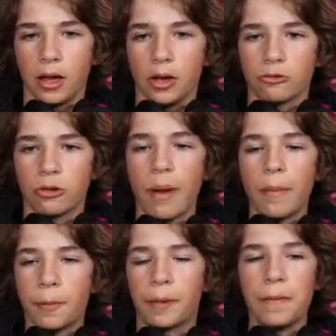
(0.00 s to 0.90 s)

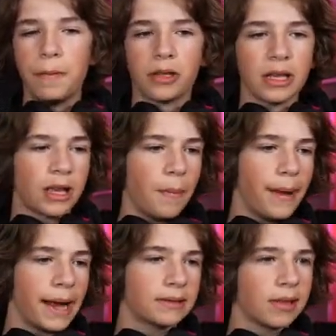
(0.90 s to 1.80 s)
Remember, people can come
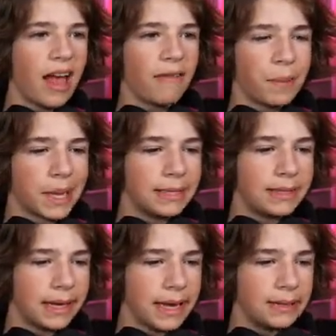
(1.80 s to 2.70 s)
back to life because
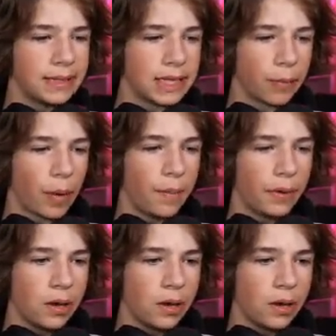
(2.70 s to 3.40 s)
it is Team Rumble.